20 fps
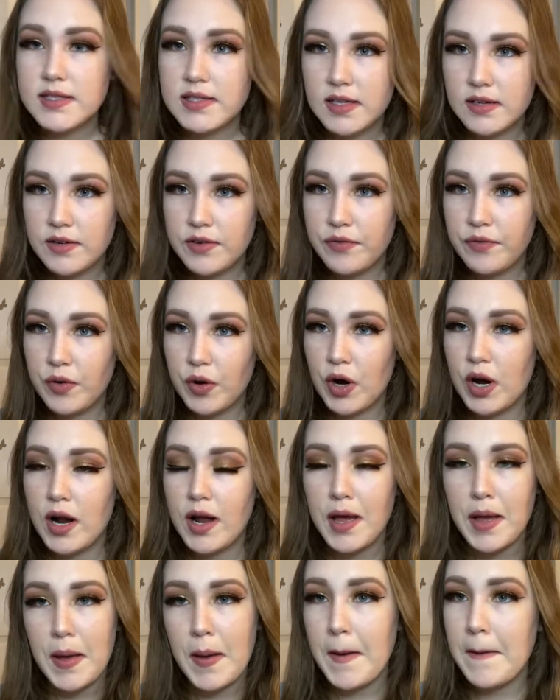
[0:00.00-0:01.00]
it for
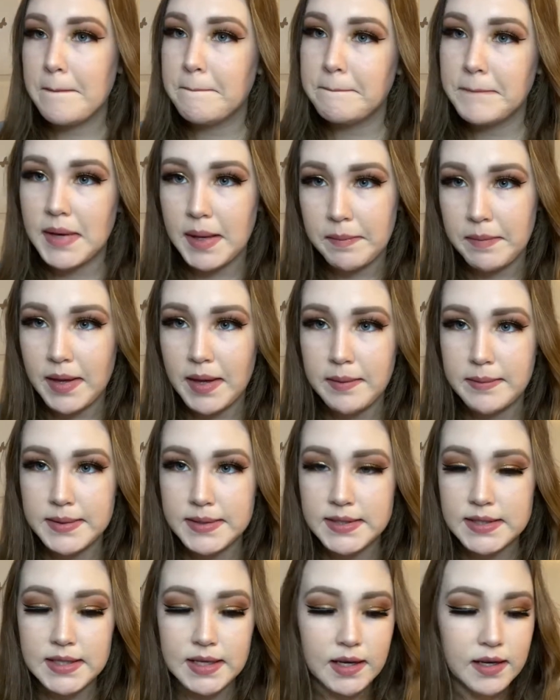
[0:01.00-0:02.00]
my baby
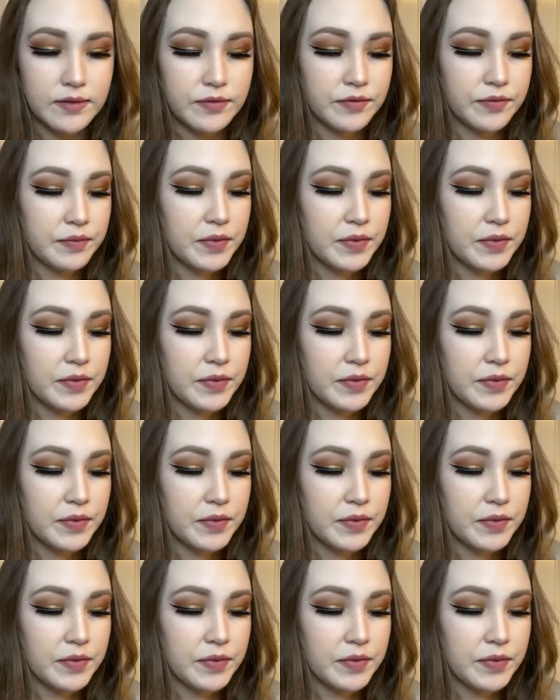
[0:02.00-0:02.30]
stuff.